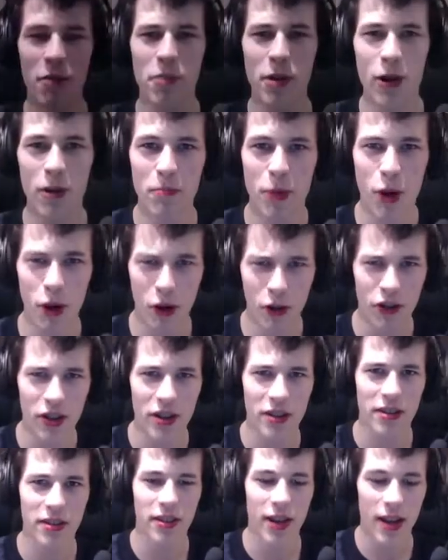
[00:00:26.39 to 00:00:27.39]

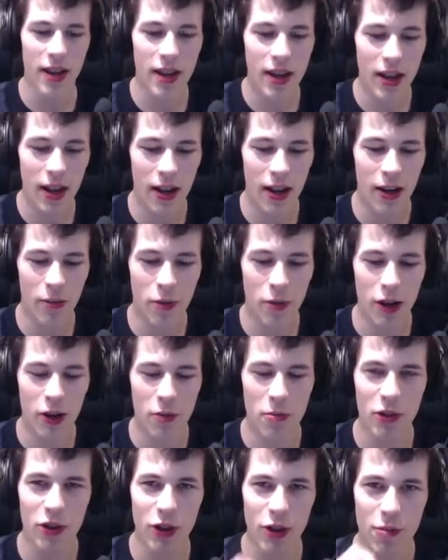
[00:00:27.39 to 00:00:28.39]
unboxing today, and I'm going
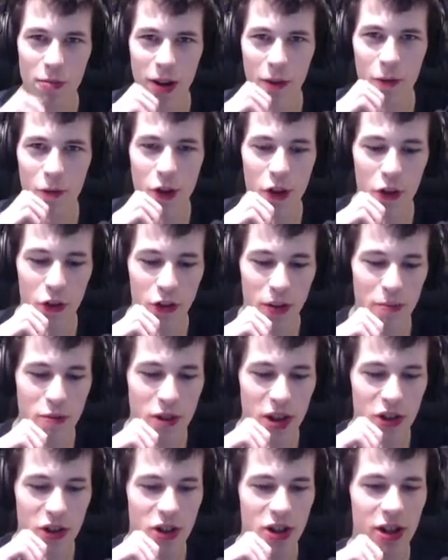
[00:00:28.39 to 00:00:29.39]
to be doing my first
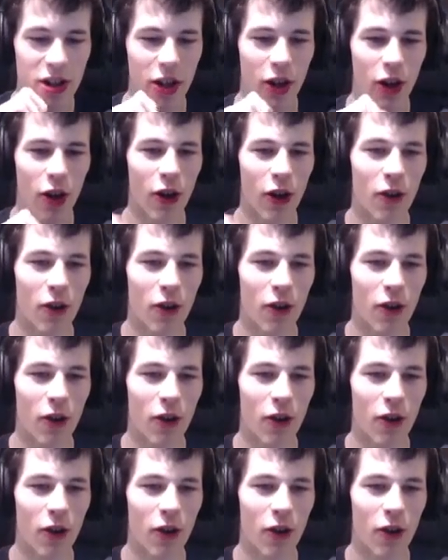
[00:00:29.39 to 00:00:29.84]
impression, are